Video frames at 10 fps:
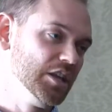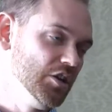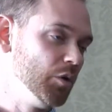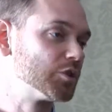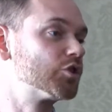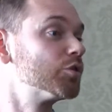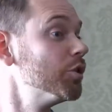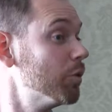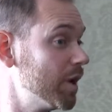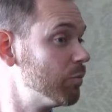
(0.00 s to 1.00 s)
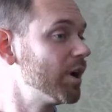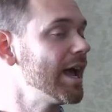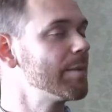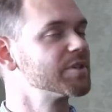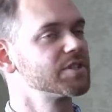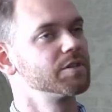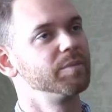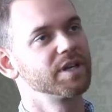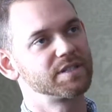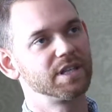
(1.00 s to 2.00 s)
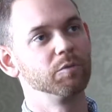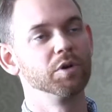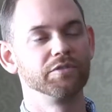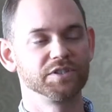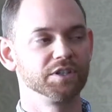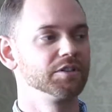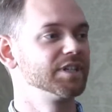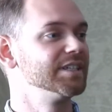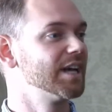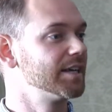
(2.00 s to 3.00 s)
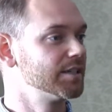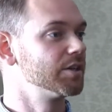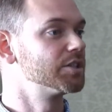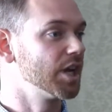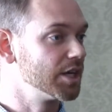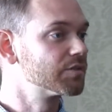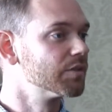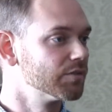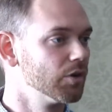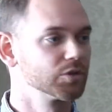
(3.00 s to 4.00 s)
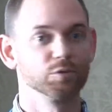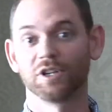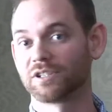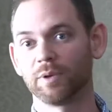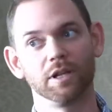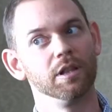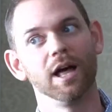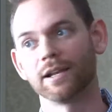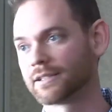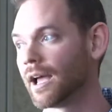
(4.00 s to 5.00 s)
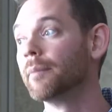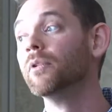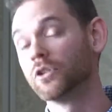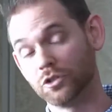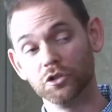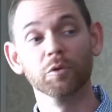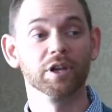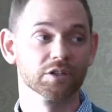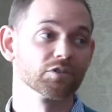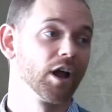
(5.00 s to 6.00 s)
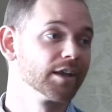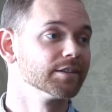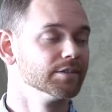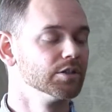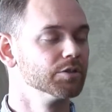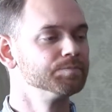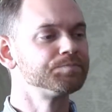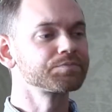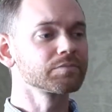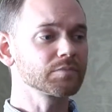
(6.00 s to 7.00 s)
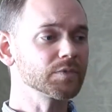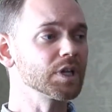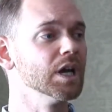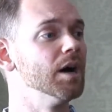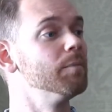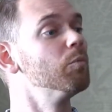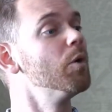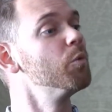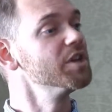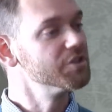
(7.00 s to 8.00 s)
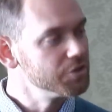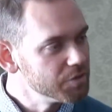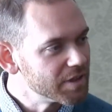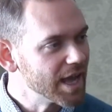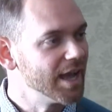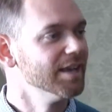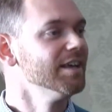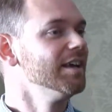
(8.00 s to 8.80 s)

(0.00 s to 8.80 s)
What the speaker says: You know, it's true. And what happens, this is the biggest thing, when we facilitate dietary change for folks, which I spend a lot of time doing and trying to do, when we do that,